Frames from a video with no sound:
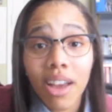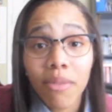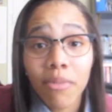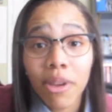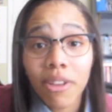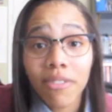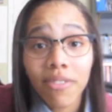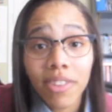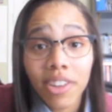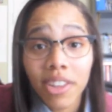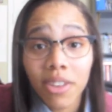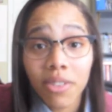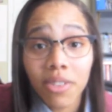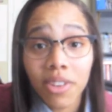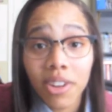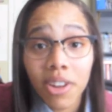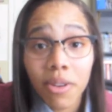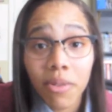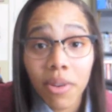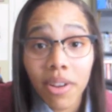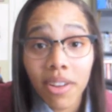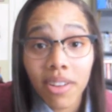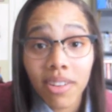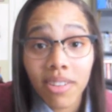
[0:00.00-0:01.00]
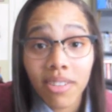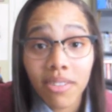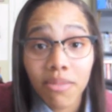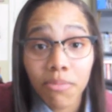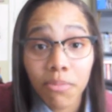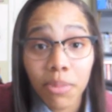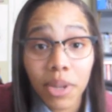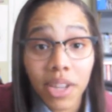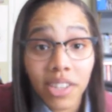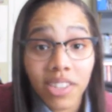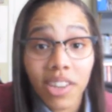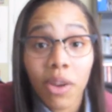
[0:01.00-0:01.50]
I made videos anyway,
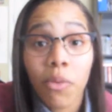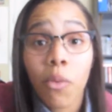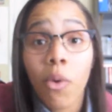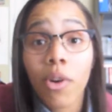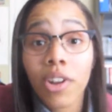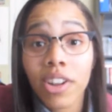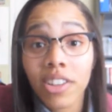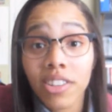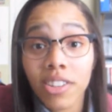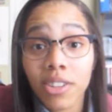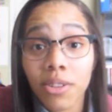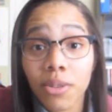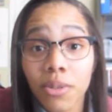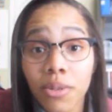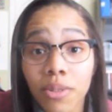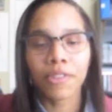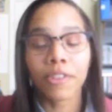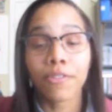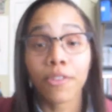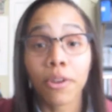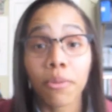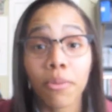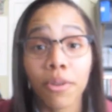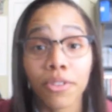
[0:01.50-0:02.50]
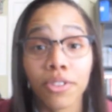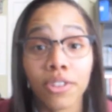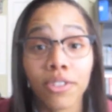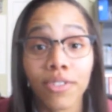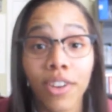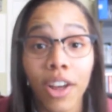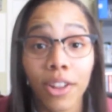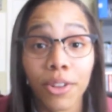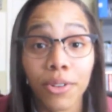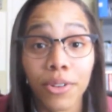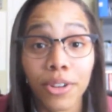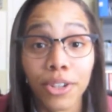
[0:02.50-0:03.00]
because I wanted to. If you're a person of
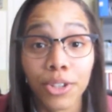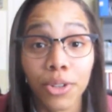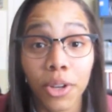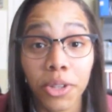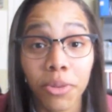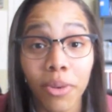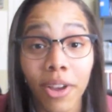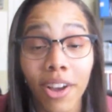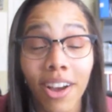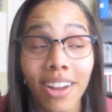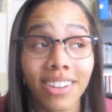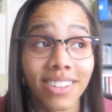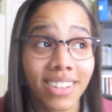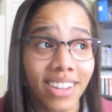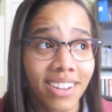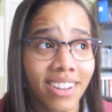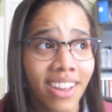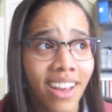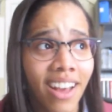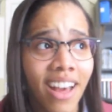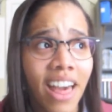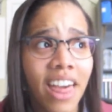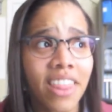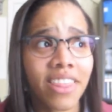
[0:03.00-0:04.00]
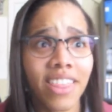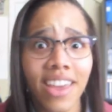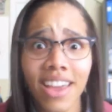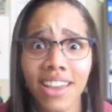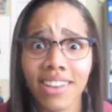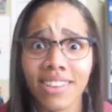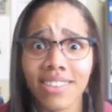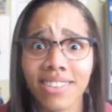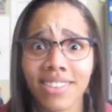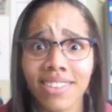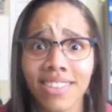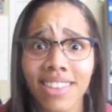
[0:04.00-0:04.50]
color who enjoys my content,
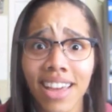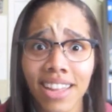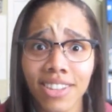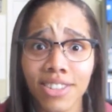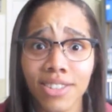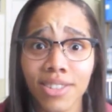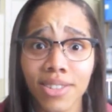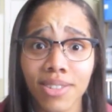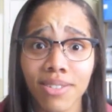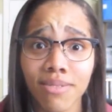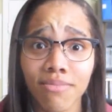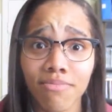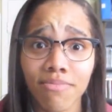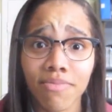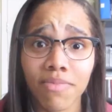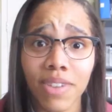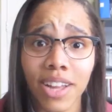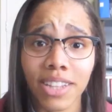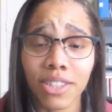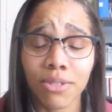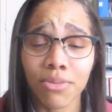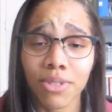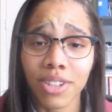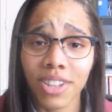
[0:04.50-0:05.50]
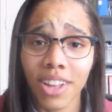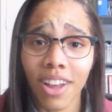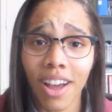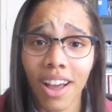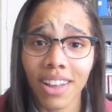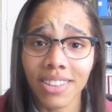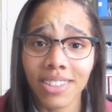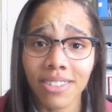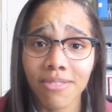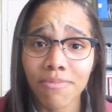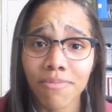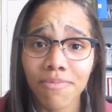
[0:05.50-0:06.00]
thanks. That's really
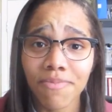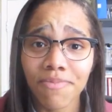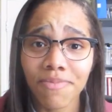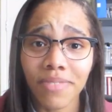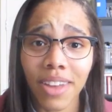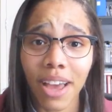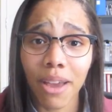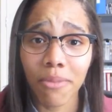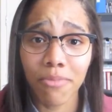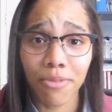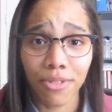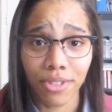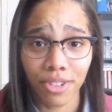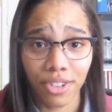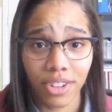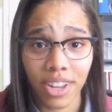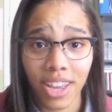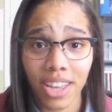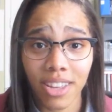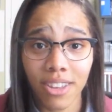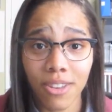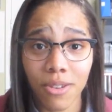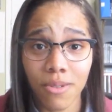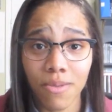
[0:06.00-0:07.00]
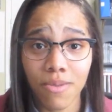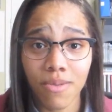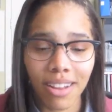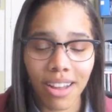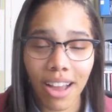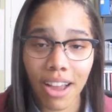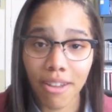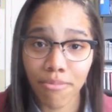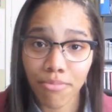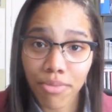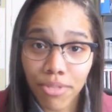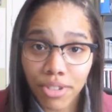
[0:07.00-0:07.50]
awesome. I appreciate you.
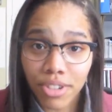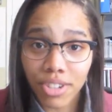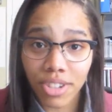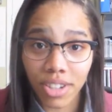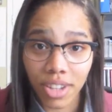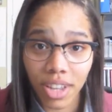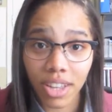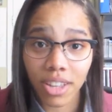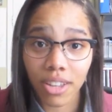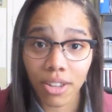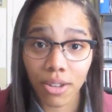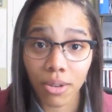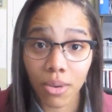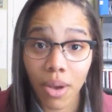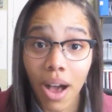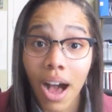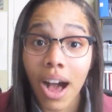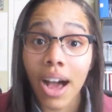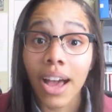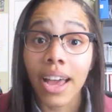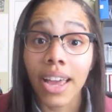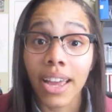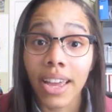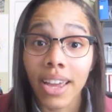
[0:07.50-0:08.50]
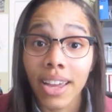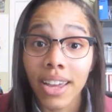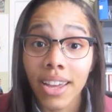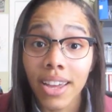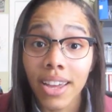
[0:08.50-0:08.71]
I appreciate you. I